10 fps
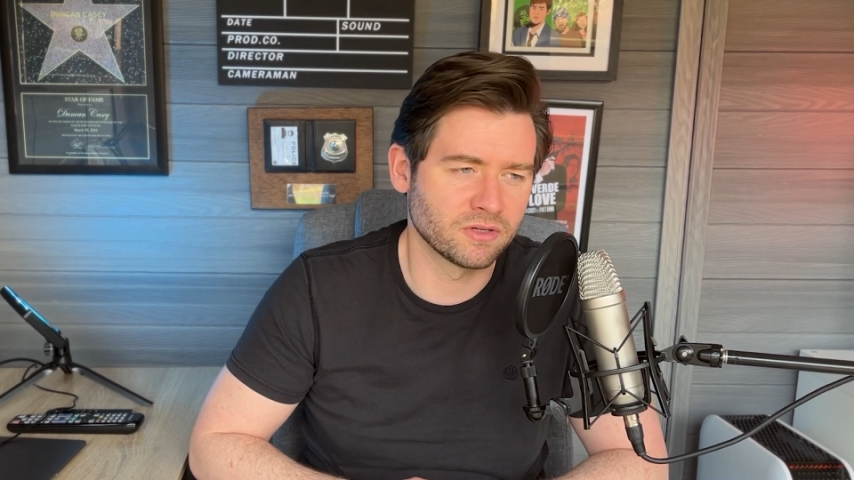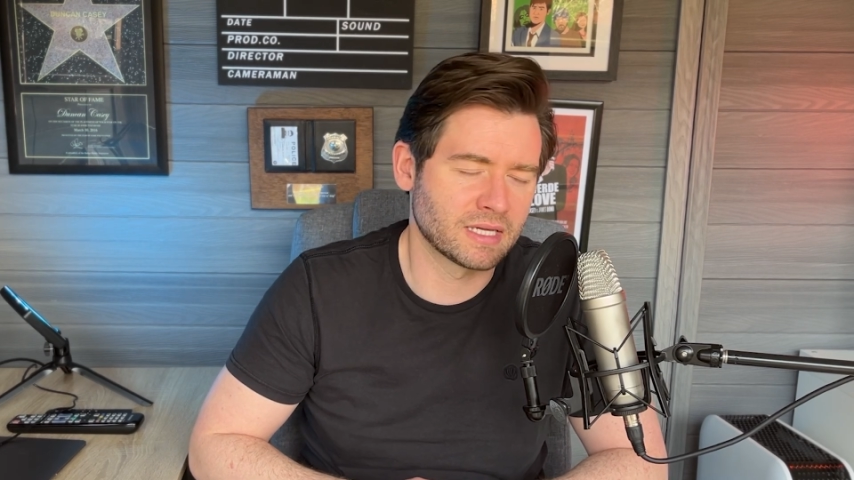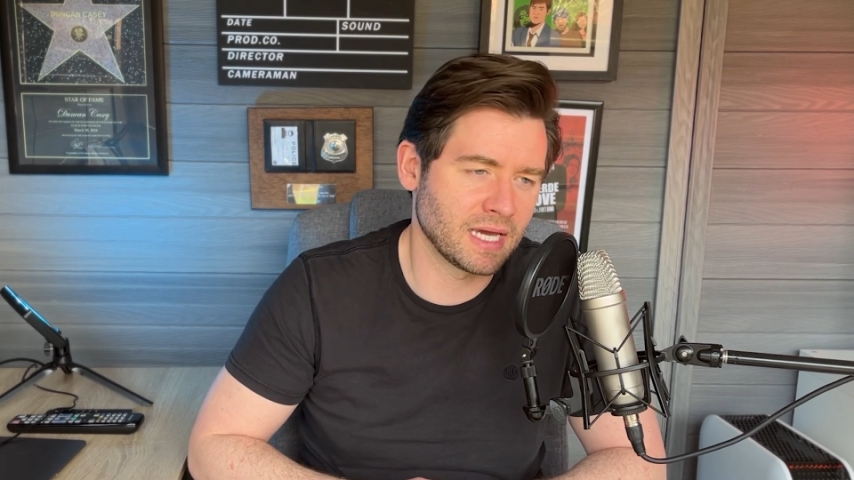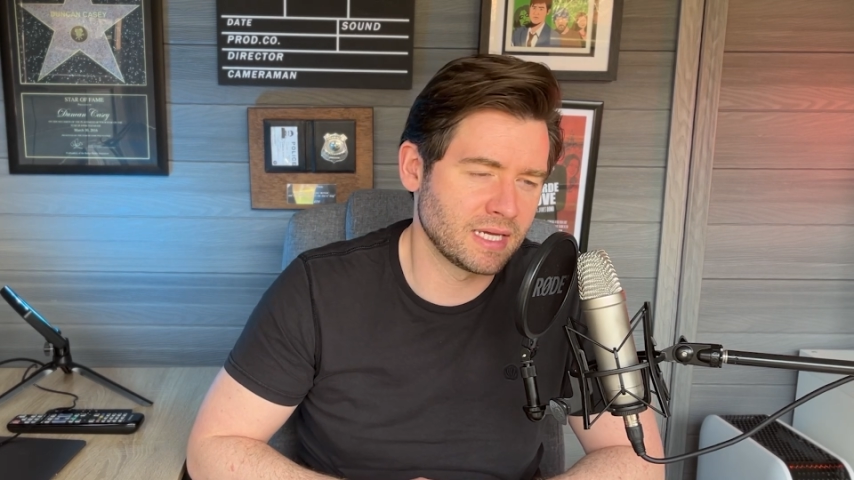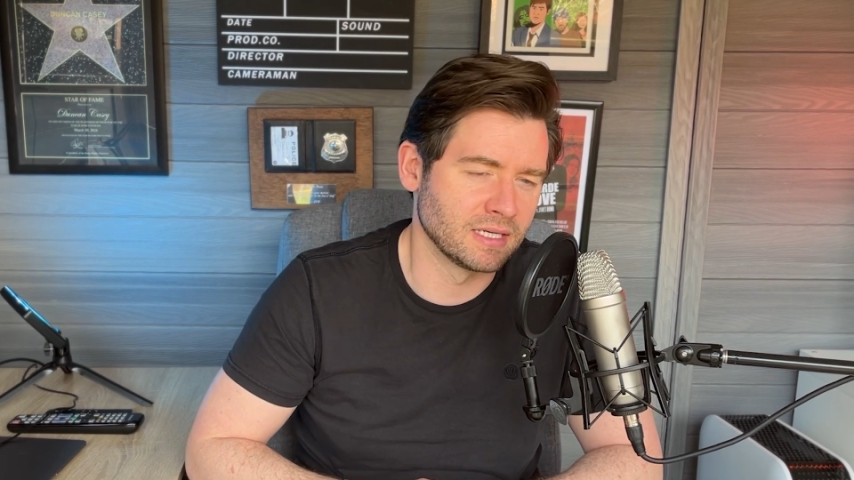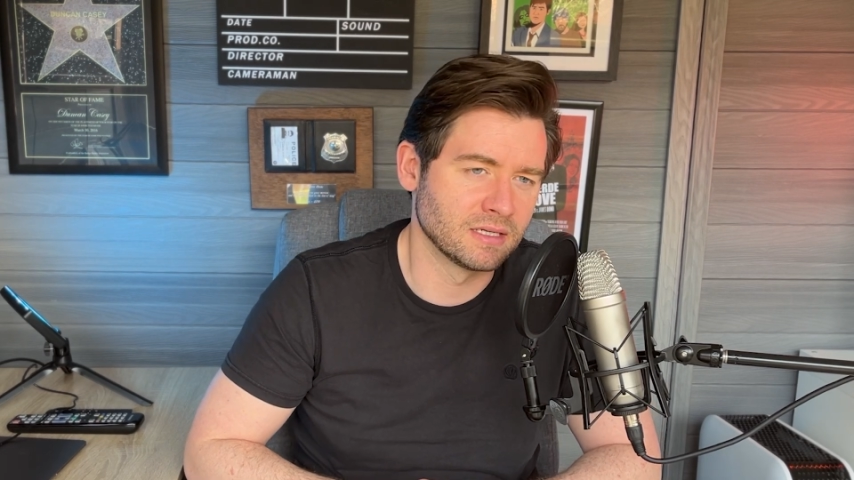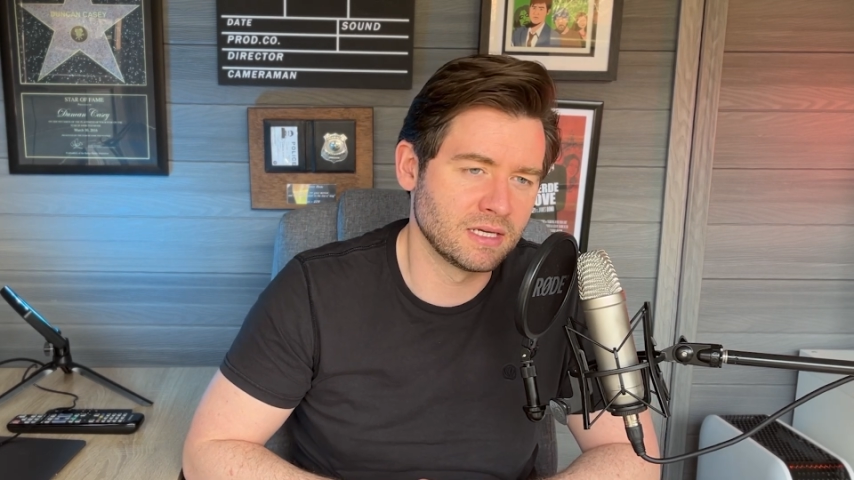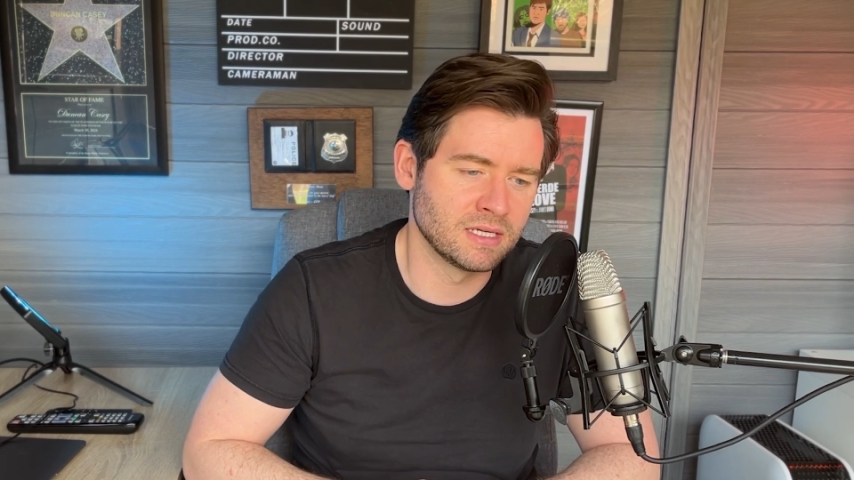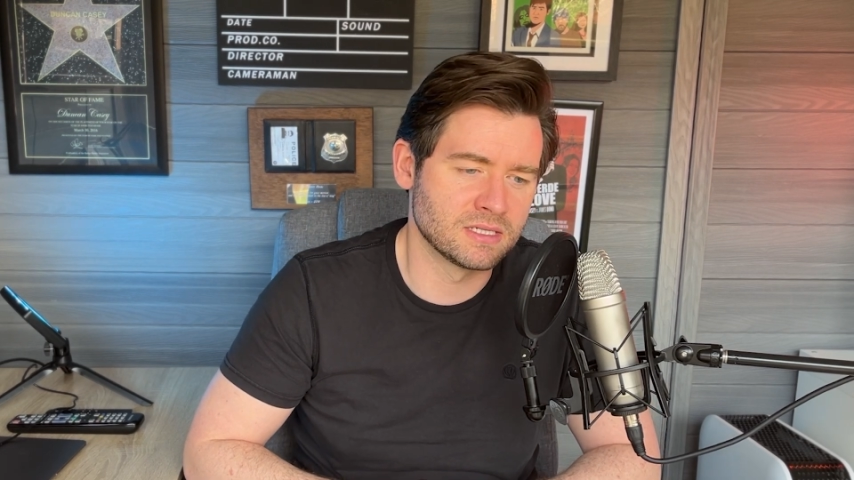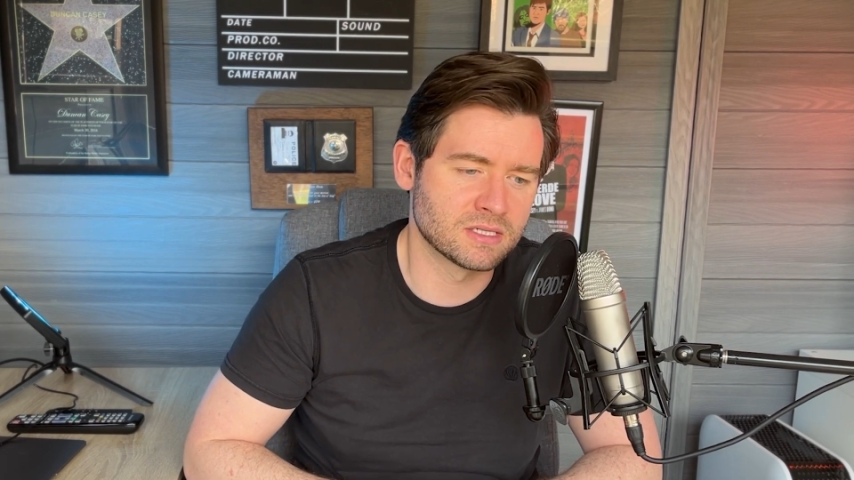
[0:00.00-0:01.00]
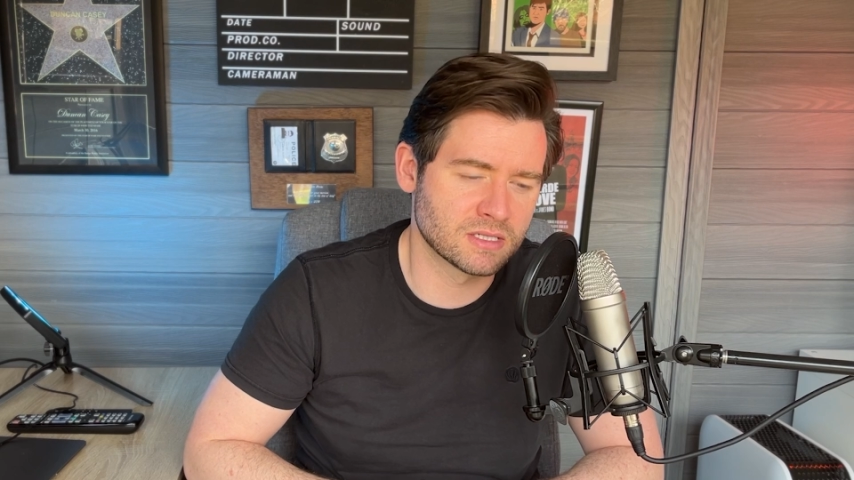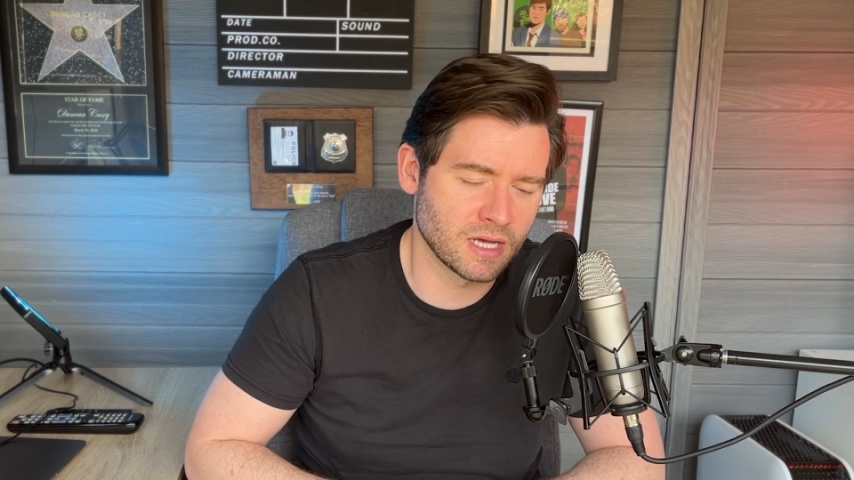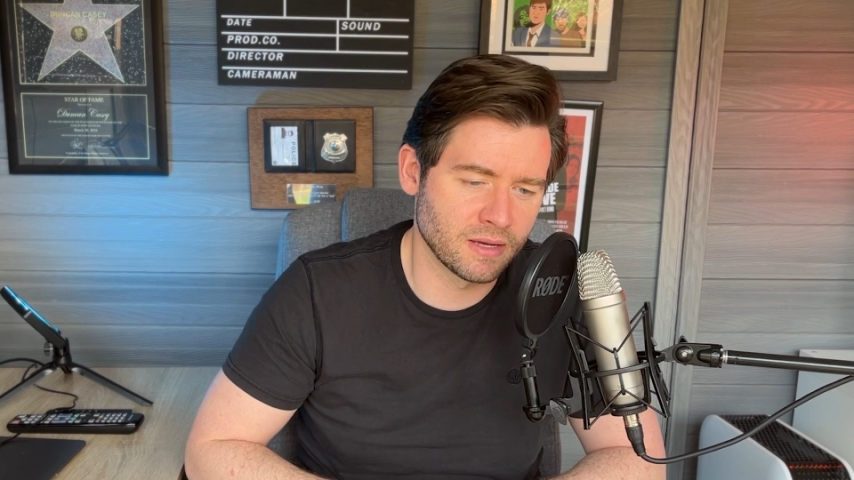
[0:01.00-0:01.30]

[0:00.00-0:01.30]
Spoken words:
Kane is